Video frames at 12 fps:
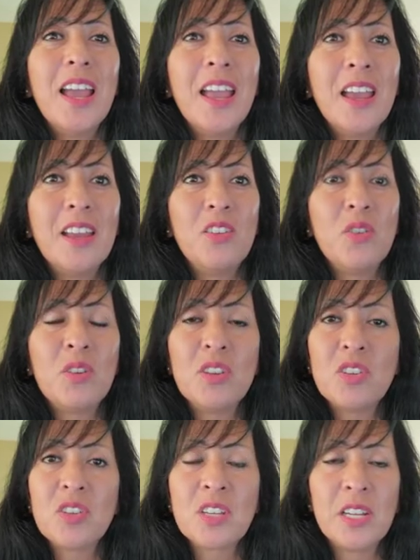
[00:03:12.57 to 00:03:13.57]
and you can
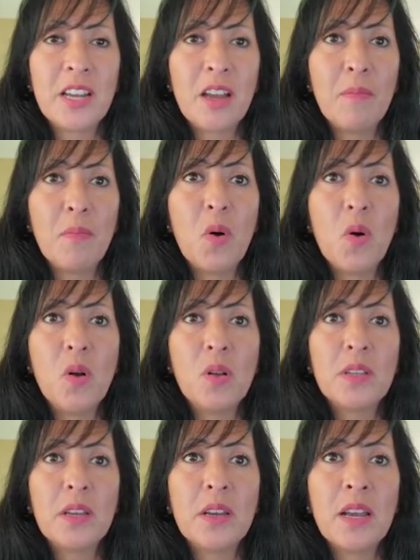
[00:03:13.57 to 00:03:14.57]
just click on
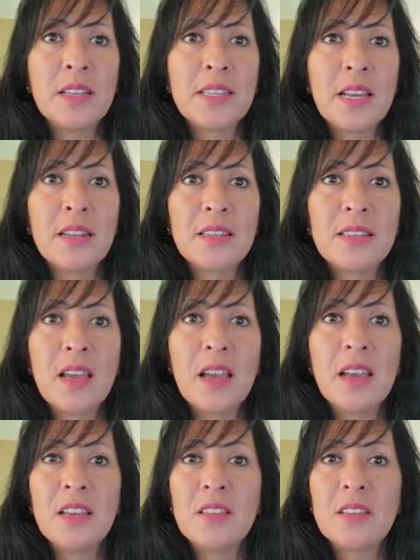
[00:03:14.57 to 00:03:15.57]
bold,
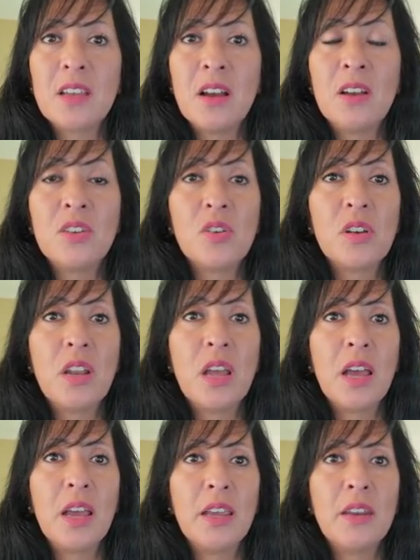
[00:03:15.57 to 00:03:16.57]
italicize,
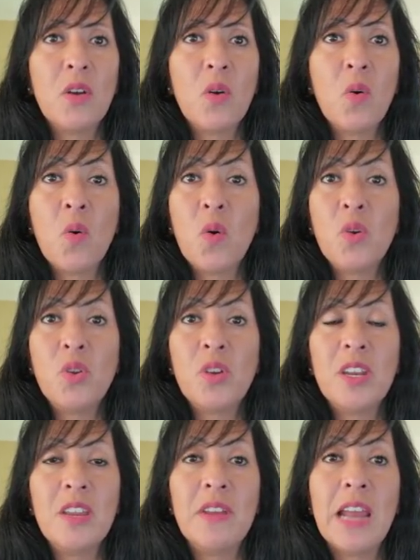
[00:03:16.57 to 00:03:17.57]
underline, or you
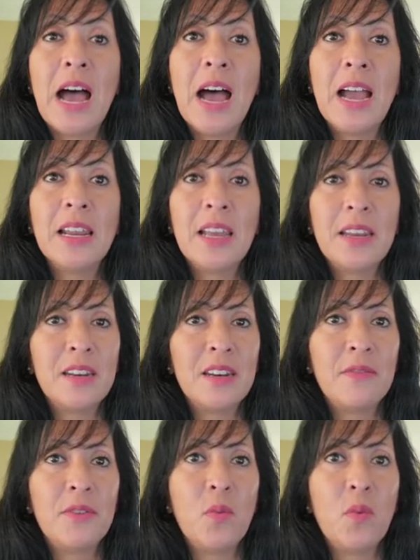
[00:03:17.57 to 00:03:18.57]
can even highlight it
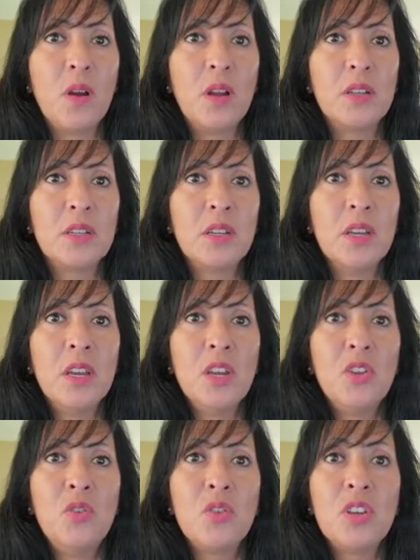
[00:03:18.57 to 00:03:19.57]
if you want.
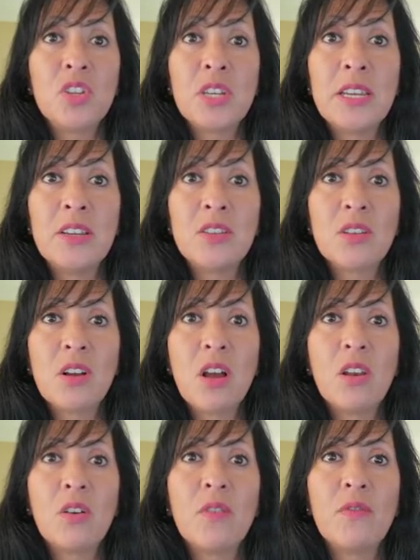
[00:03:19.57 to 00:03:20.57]
You can change the
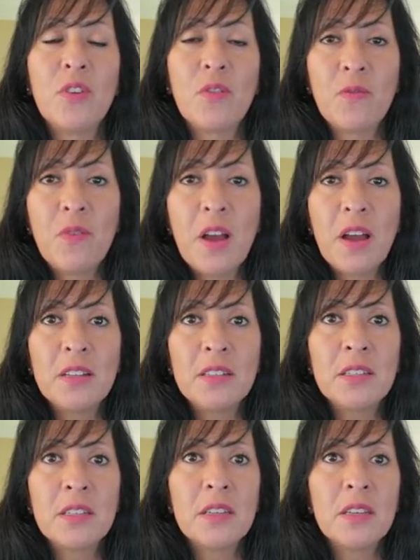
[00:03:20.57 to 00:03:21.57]
color of your
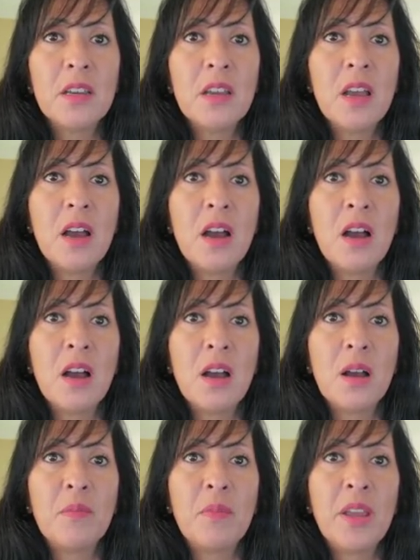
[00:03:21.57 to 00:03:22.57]
font,
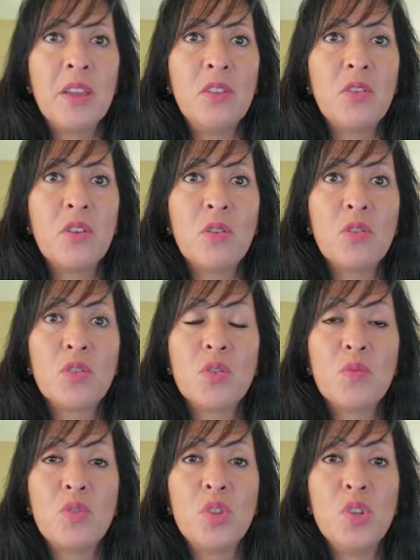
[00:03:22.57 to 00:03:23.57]
and you could
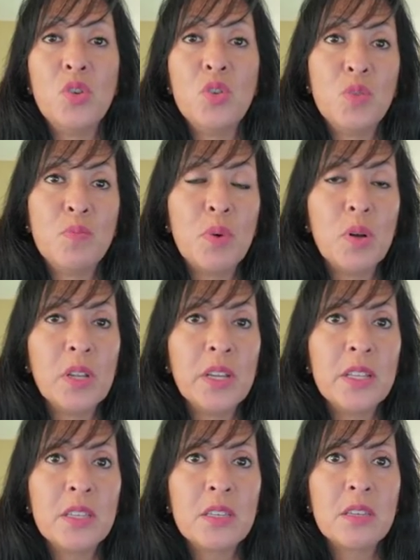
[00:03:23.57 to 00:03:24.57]
also use
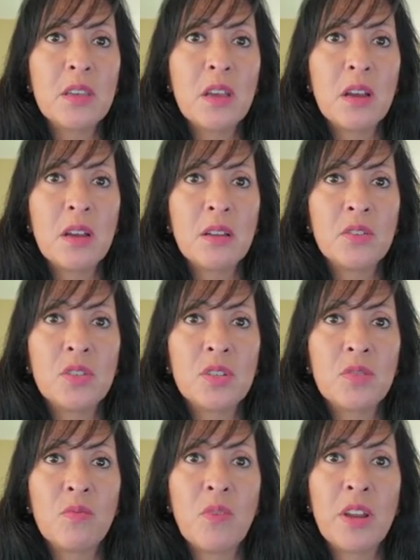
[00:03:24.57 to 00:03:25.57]
bullets,
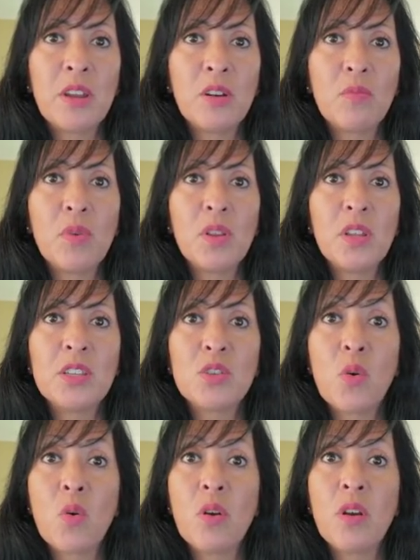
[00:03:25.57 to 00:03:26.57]
just regular bullets
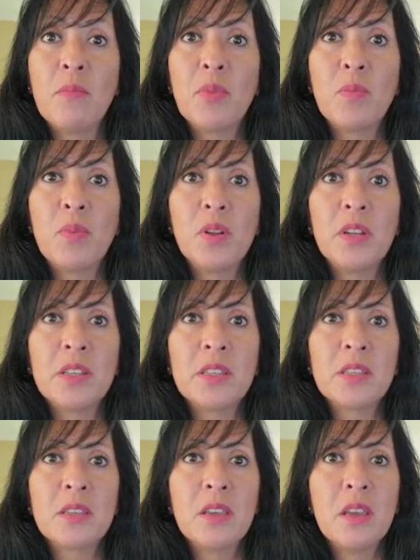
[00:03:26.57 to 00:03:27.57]
or number
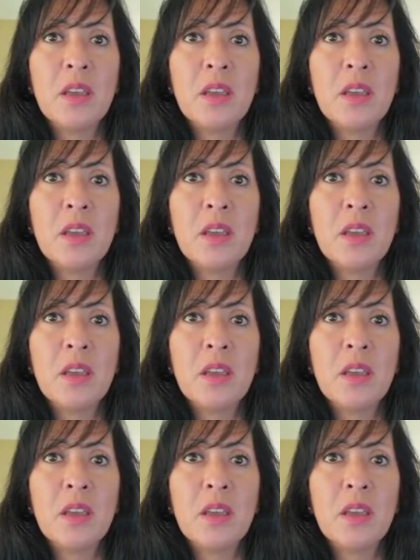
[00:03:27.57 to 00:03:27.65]
bullets.